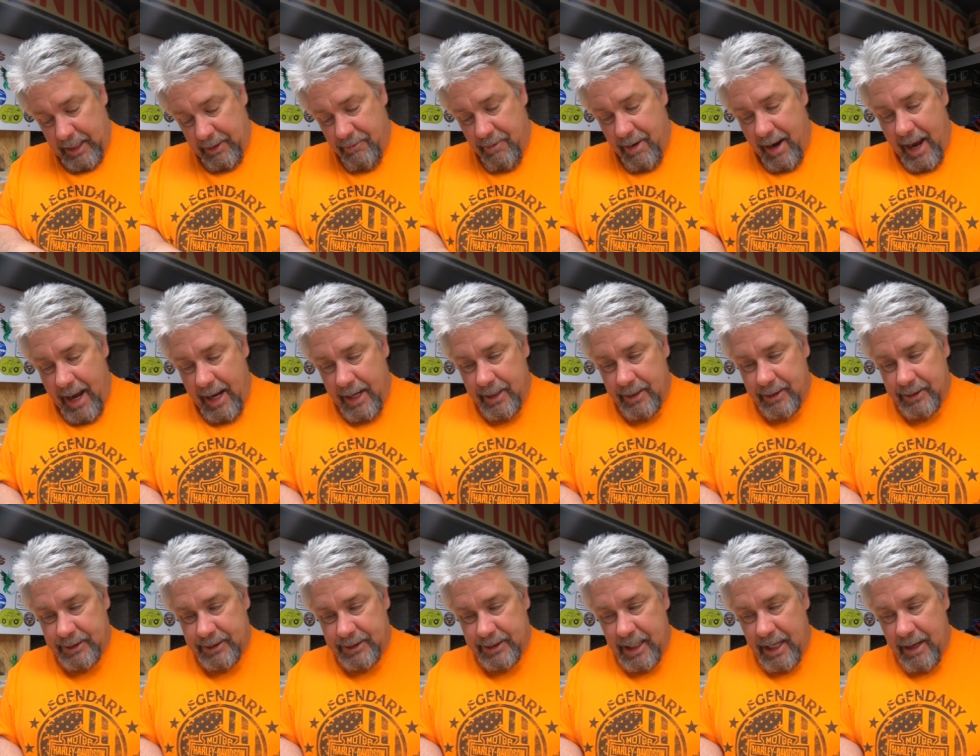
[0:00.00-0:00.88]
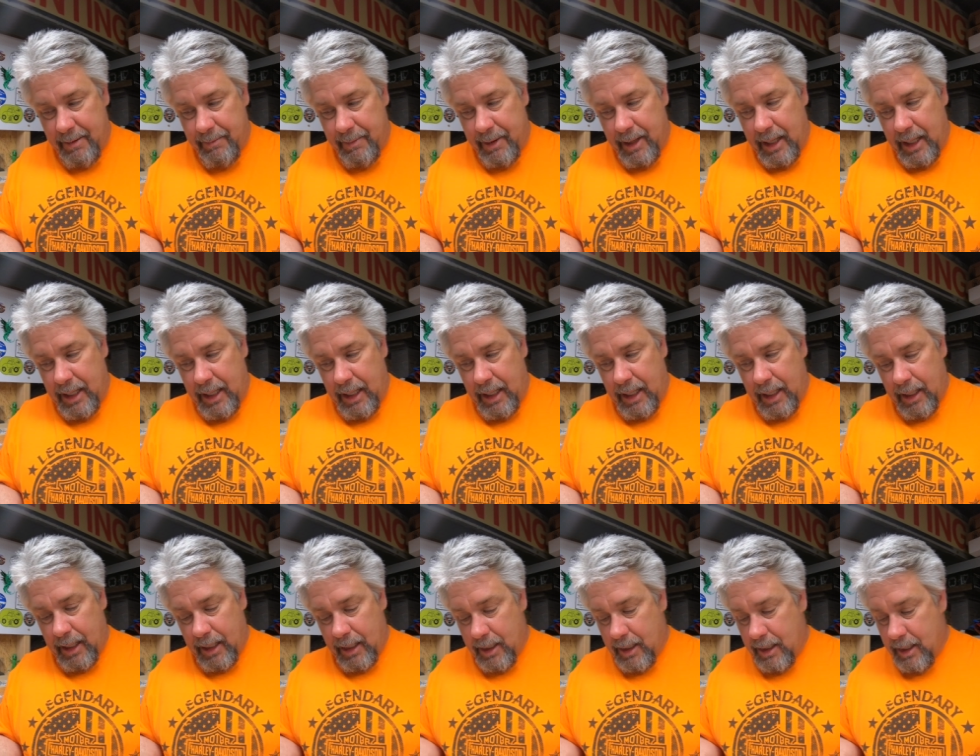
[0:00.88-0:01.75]
Ryder sent me
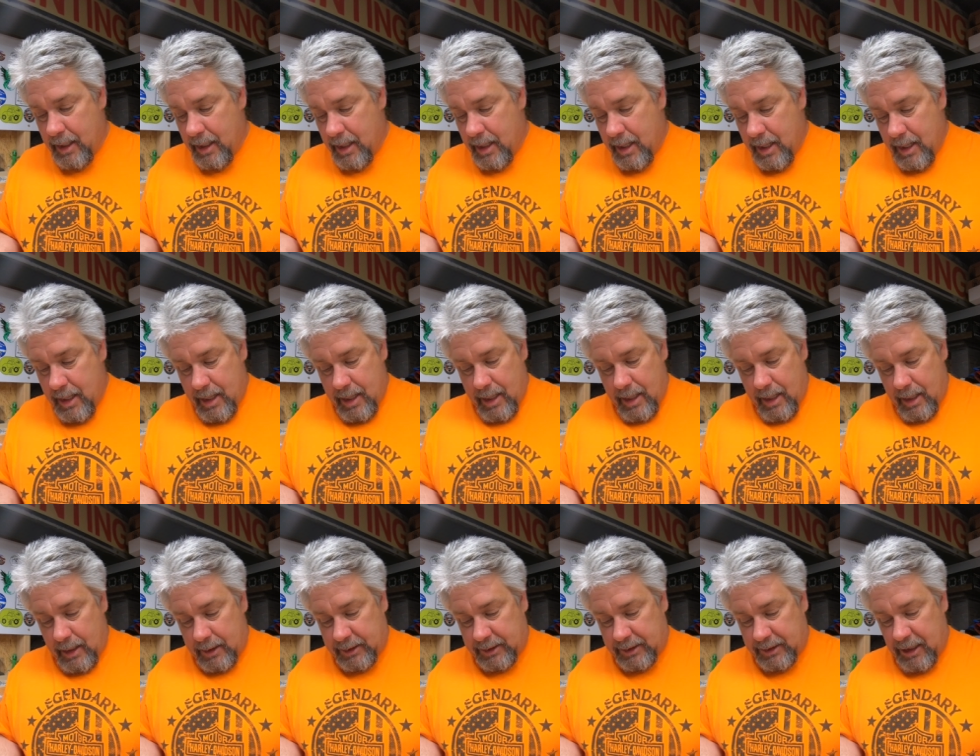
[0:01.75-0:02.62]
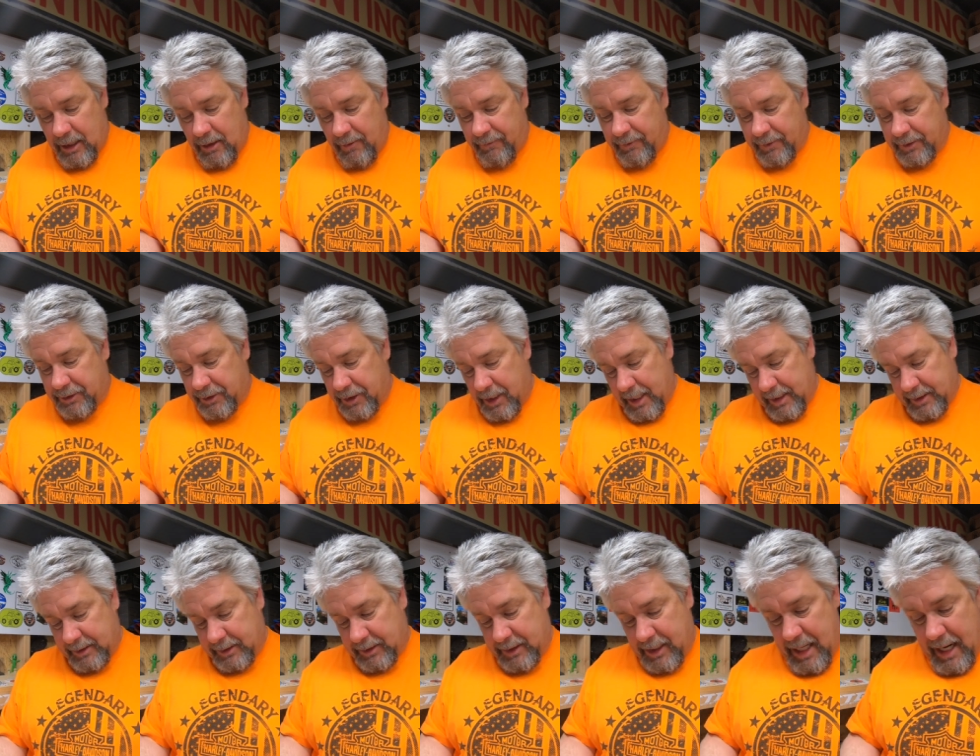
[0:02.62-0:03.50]
a
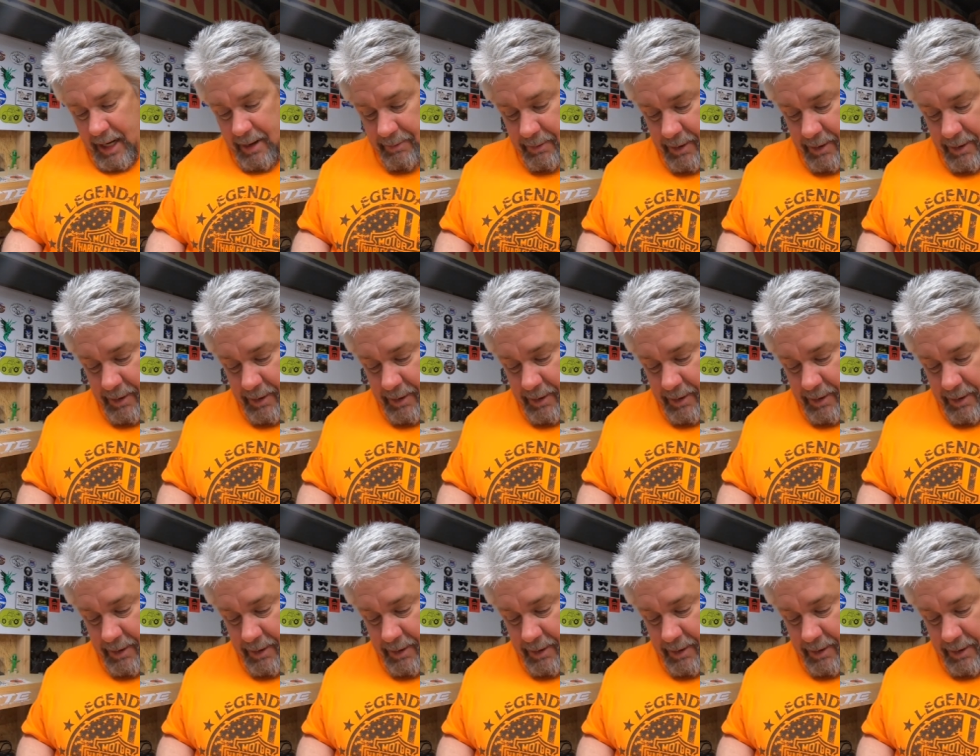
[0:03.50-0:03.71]
self-addressed stamped